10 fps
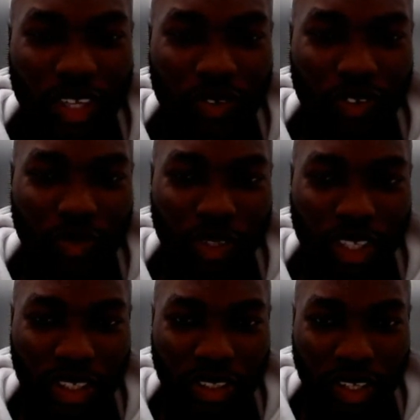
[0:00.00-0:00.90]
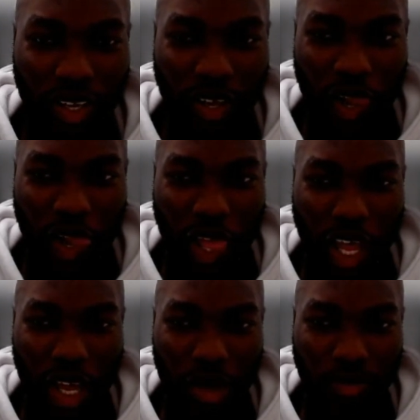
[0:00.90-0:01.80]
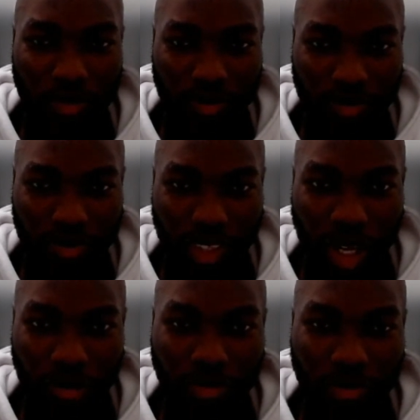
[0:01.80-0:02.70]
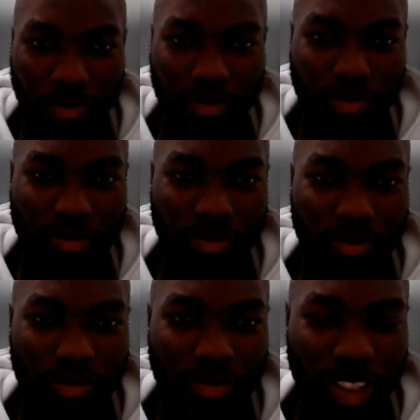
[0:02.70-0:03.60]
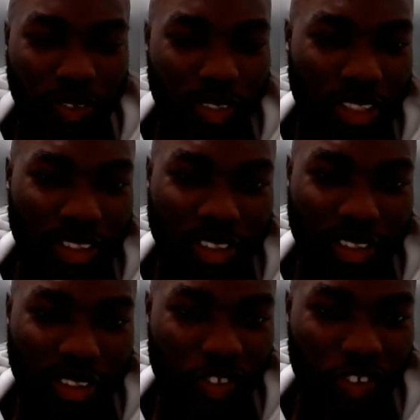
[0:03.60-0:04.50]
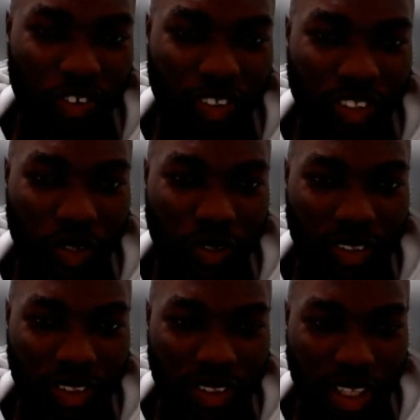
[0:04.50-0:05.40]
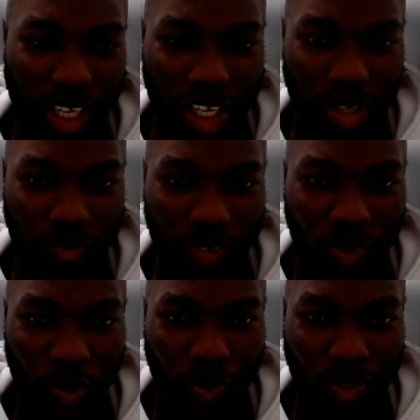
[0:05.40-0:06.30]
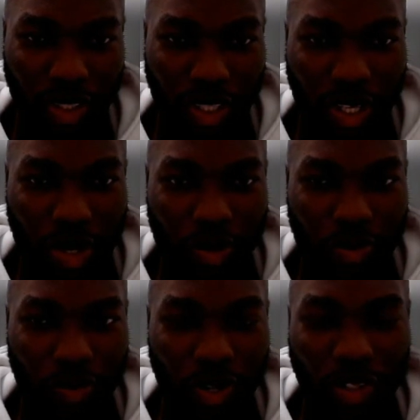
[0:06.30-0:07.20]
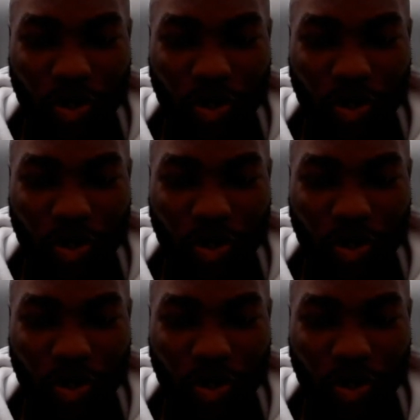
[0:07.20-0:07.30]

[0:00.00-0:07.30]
language model um, um, yielded different results. So when you